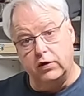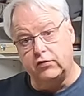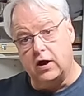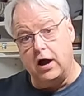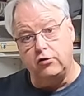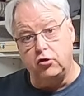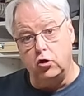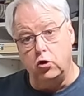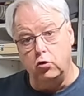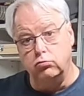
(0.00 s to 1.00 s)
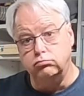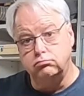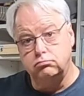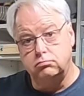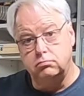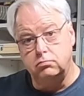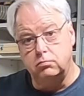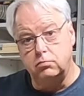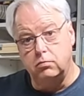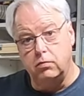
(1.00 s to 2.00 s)
let's cut to
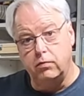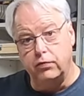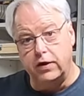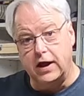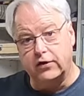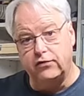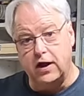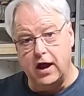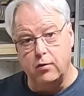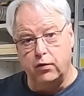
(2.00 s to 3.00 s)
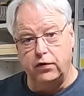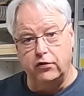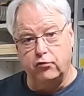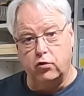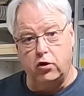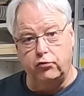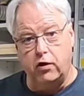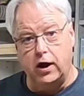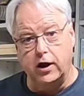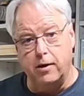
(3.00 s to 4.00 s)
the next day when these are
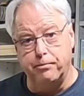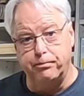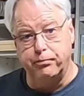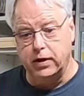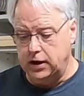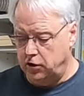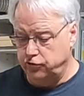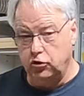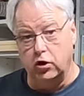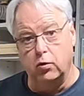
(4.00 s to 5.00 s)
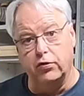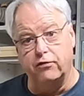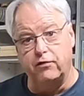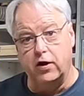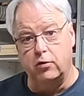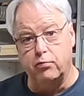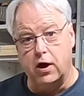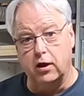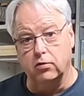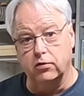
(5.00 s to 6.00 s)
all dried up, and I'll show you what the final
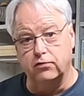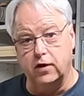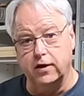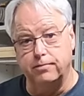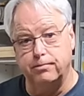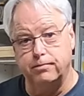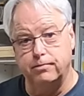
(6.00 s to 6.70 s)
product looks like.